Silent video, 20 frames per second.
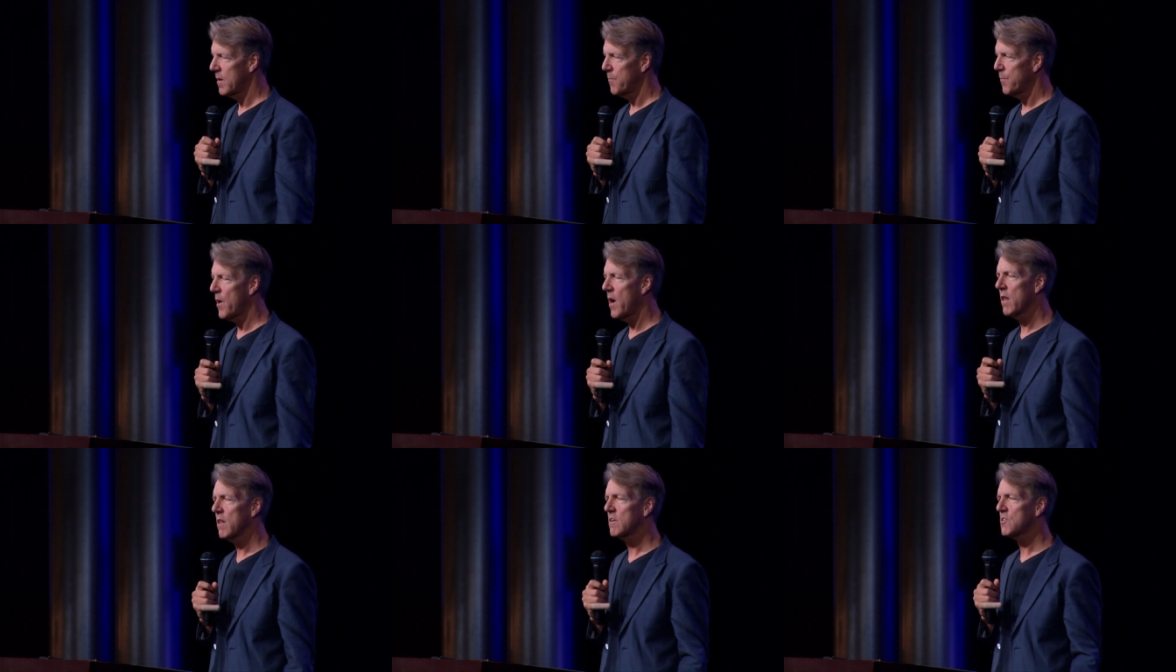
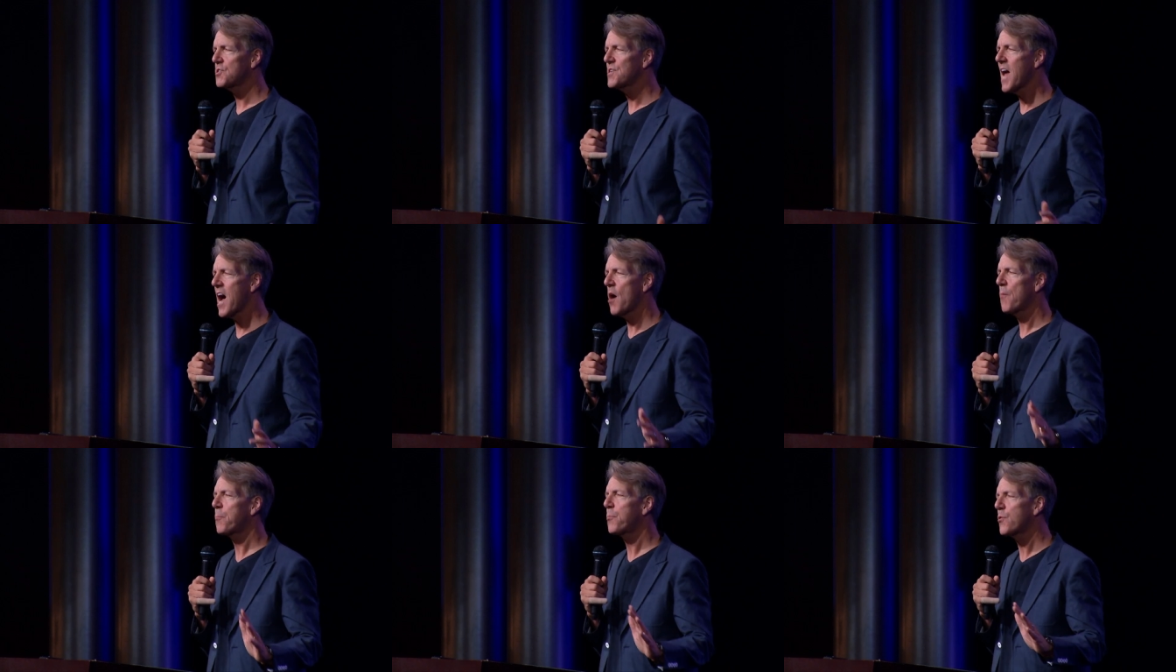Paul is
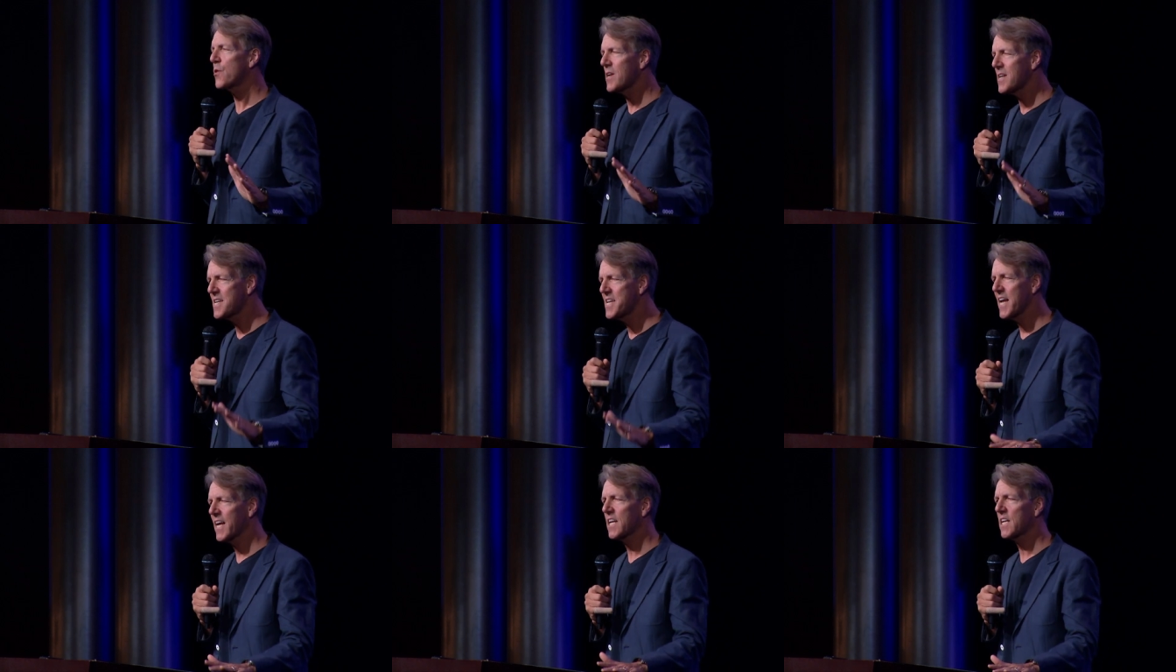now
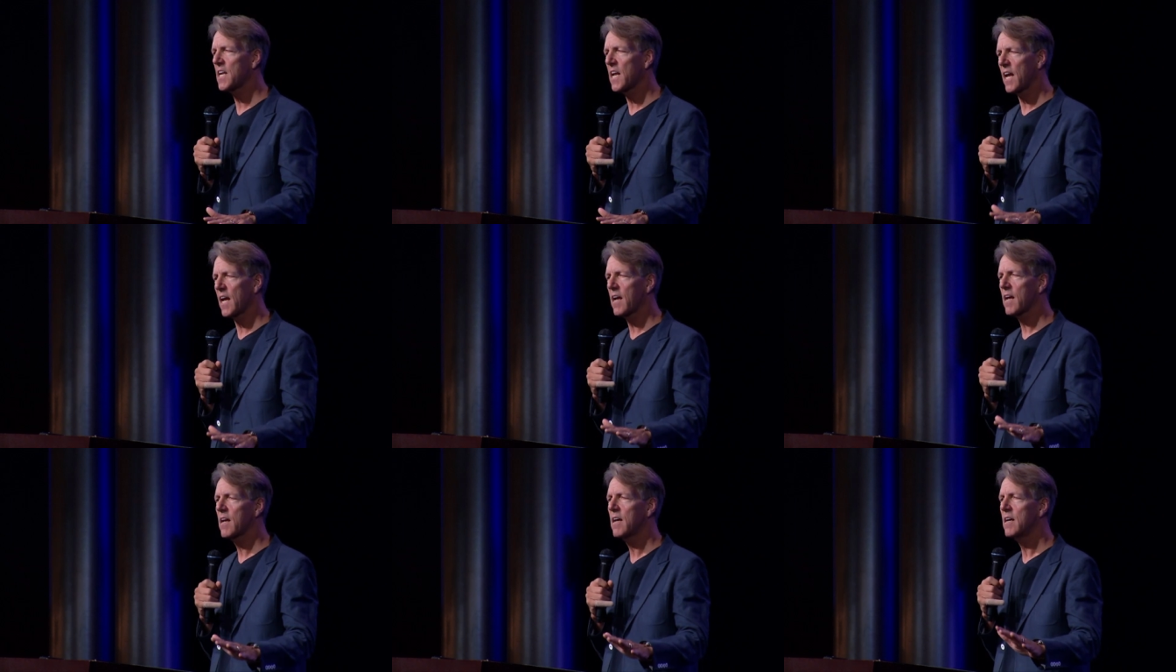
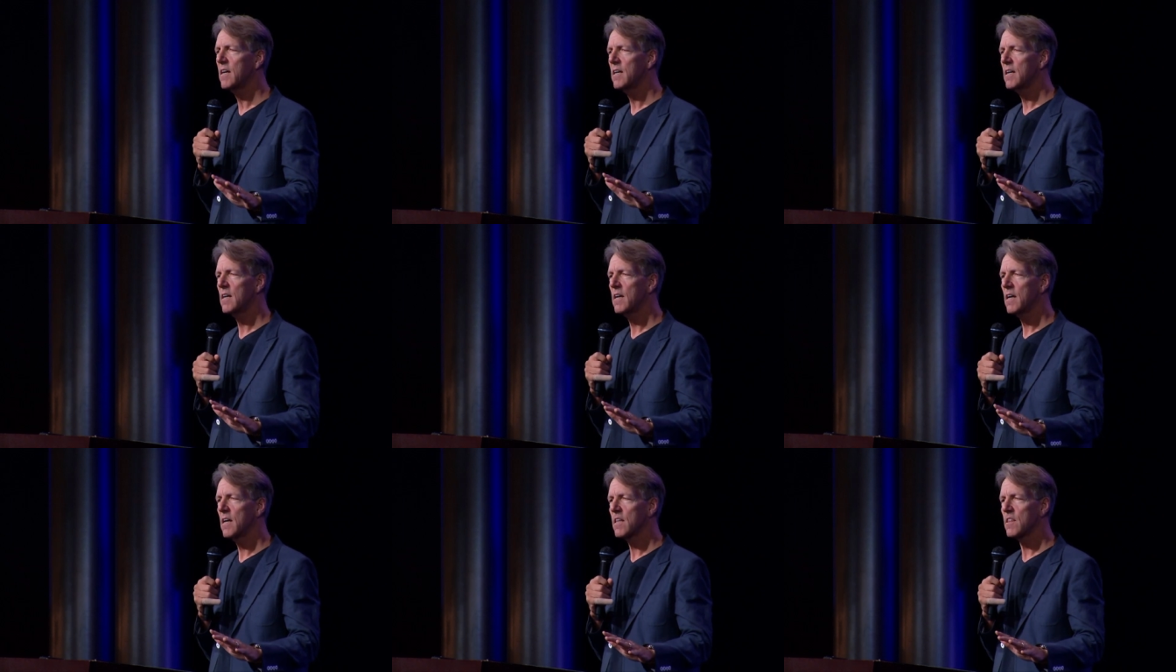predicting
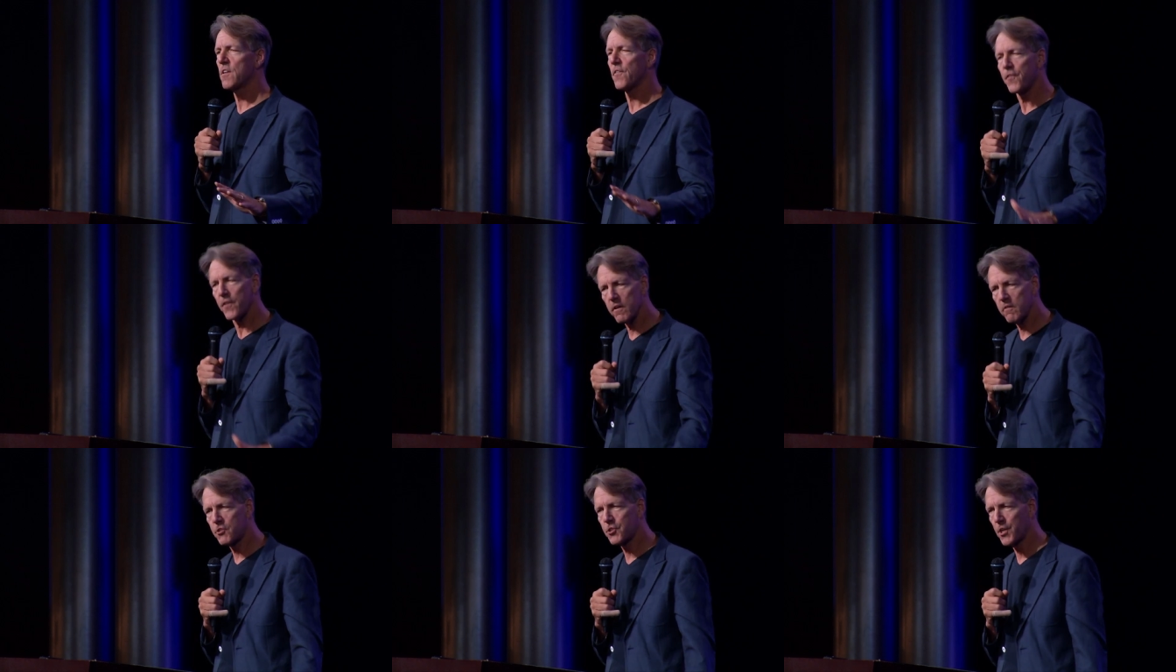the
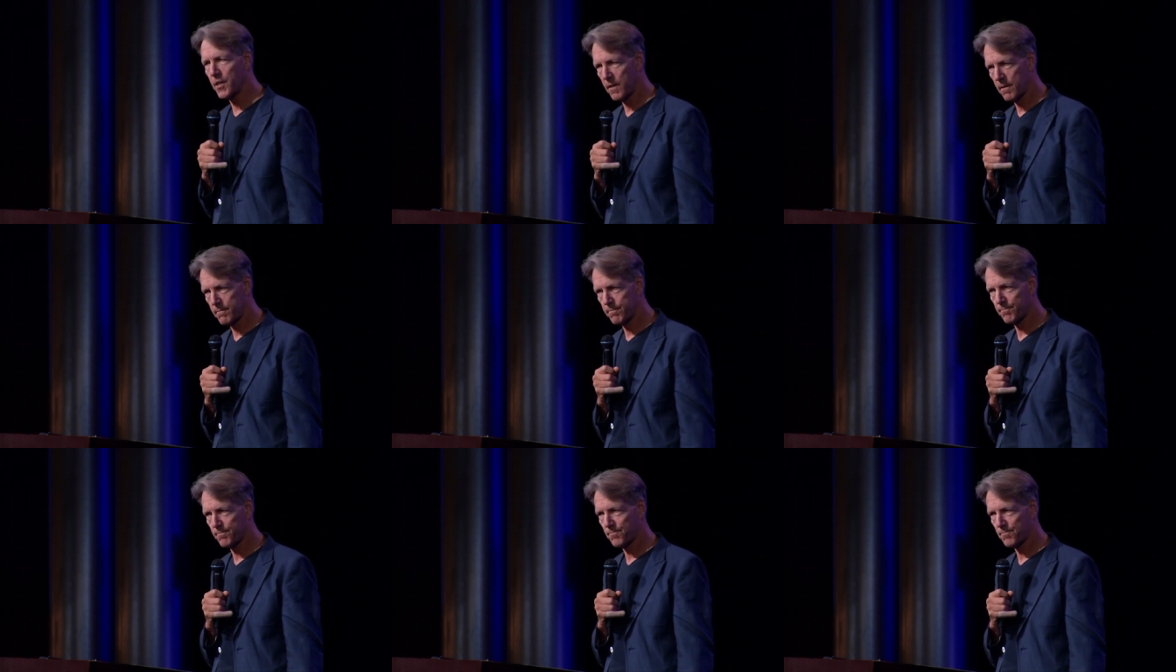future.